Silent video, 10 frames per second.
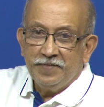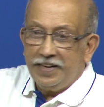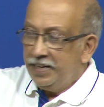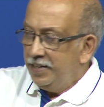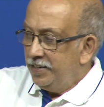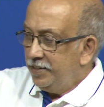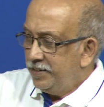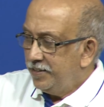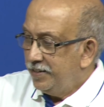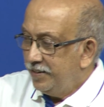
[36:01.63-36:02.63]
Earlier
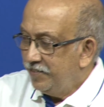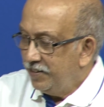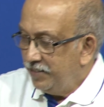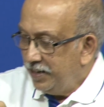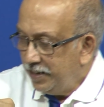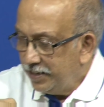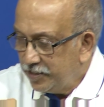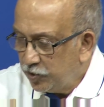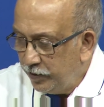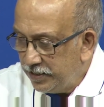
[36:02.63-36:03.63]
when we had
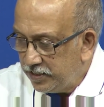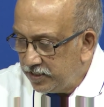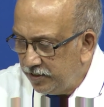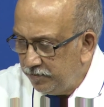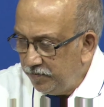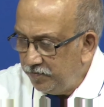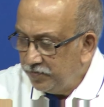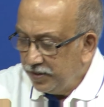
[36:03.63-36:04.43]
the squill system,